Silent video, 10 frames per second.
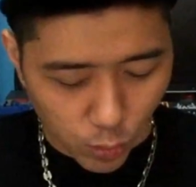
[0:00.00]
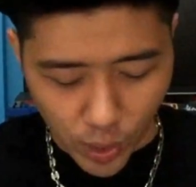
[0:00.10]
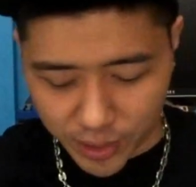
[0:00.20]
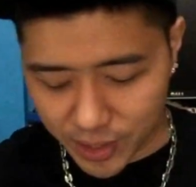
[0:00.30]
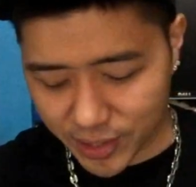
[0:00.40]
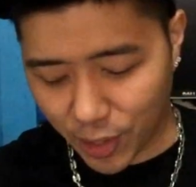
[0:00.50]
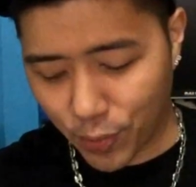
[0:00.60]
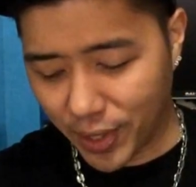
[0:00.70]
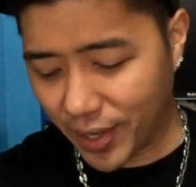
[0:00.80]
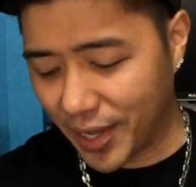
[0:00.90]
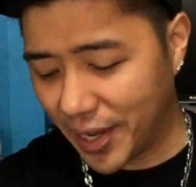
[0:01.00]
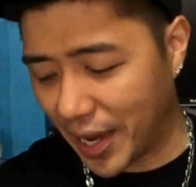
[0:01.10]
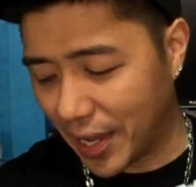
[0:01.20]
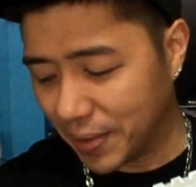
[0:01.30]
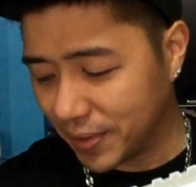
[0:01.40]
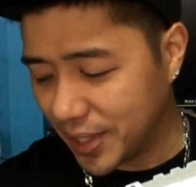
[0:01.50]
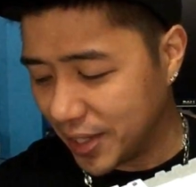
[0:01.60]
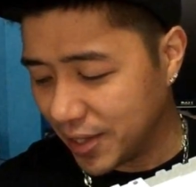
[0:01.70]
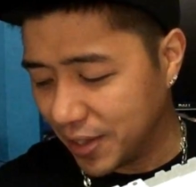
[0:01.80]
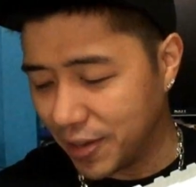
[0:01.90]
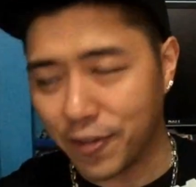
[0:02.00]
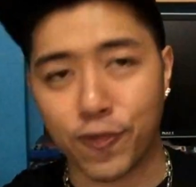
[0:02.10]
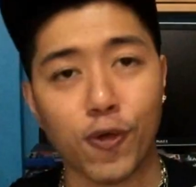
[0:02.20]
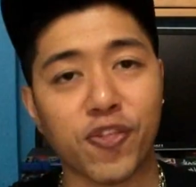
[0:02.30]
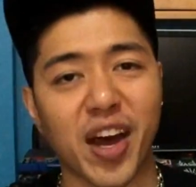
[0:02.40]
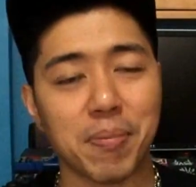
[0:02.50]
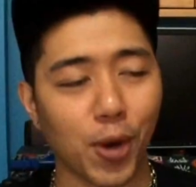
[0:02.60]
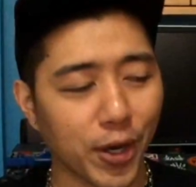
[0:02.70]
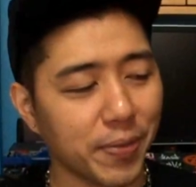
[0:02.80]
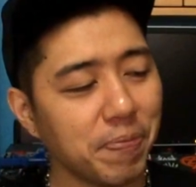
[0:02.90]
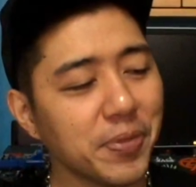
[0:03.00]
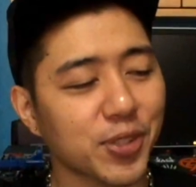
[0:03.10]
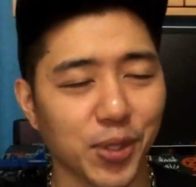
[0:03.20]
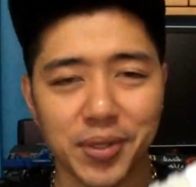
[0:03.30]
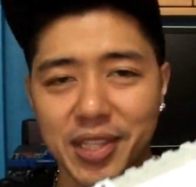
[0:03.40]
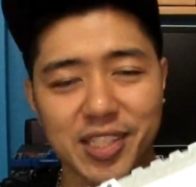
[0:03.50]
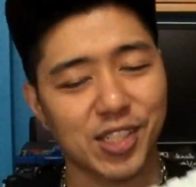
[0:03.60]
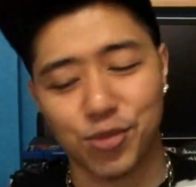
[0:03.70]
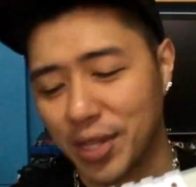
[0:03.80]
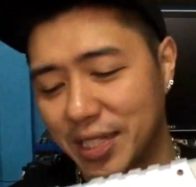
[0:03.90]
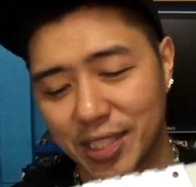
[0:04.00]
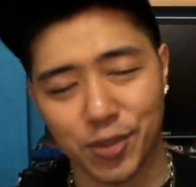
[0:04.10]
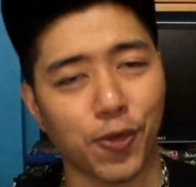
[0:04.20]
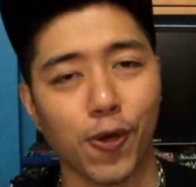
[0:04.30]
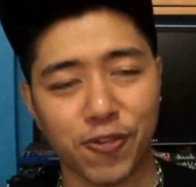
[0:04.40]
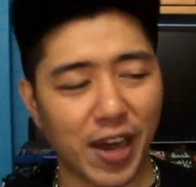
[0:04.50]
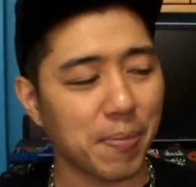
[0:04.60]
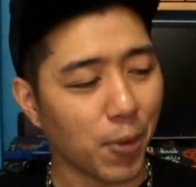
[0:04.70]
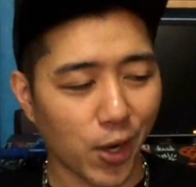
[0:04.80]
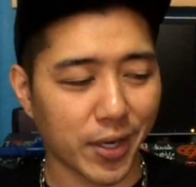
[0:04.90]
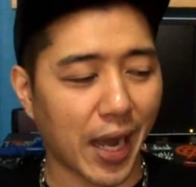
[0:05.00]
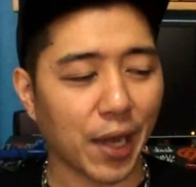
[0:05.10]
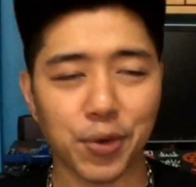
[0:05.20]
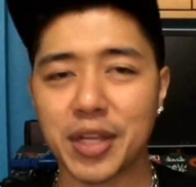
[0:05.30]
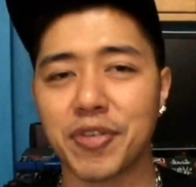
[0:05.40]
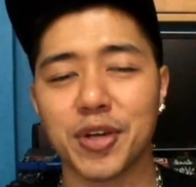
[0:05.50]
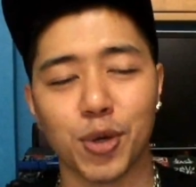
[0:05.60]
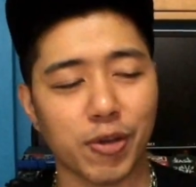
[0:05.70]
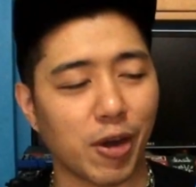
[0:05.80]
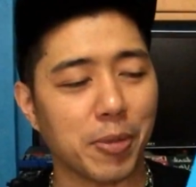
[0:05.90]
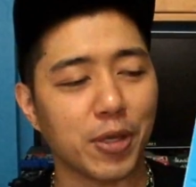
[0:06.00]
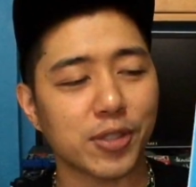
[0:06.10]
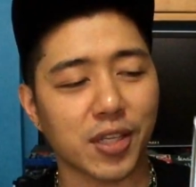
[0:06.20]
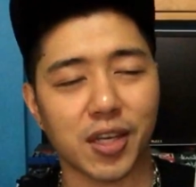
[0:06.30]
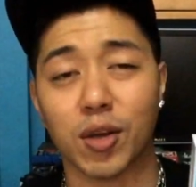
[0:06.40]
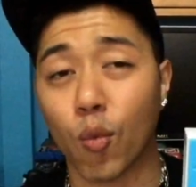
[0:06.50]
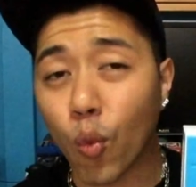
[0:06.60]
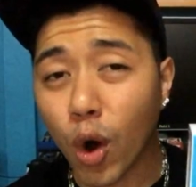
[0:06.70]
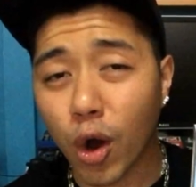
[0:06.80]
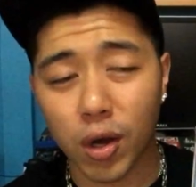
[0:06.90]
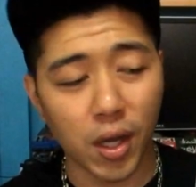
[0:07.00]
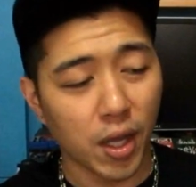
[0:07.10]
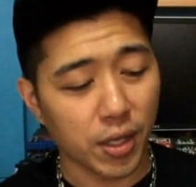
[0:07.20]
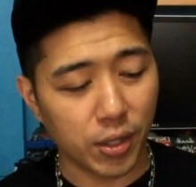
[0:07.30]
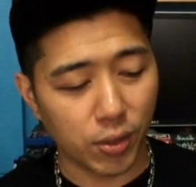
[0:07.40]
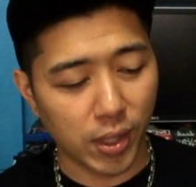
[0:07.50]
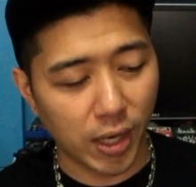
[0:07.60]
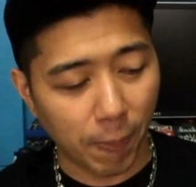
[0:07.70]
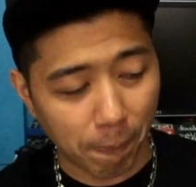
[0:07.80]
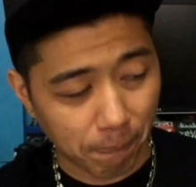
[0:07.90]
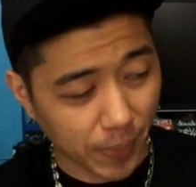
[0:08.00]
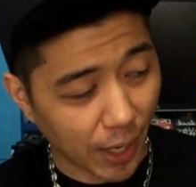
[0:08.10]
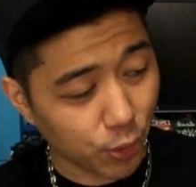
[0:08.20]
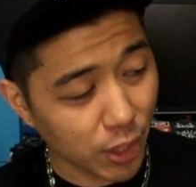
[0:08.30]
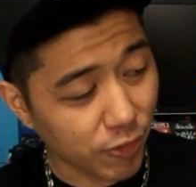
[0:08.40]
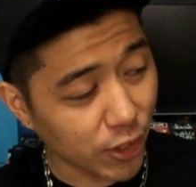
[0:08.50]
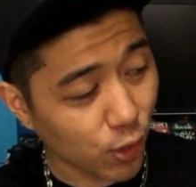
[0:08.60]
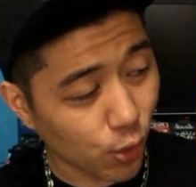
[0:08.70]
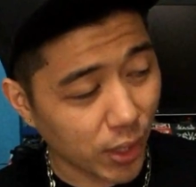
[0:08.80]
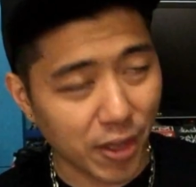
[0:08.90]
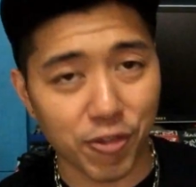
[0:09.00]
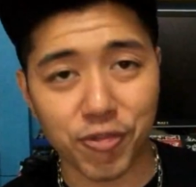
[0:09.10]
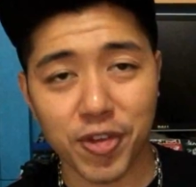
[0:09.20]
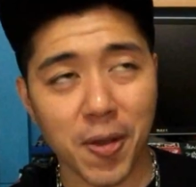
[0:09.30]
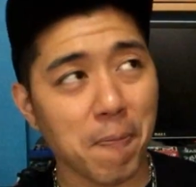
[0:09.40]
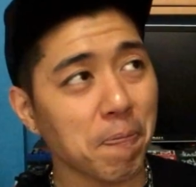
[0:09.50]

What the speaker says: been a while since I went ahead and I did a for fun mod. So this is really just a for fun mod. I don't even know if I'll be using it in a war, you know, I don't even know if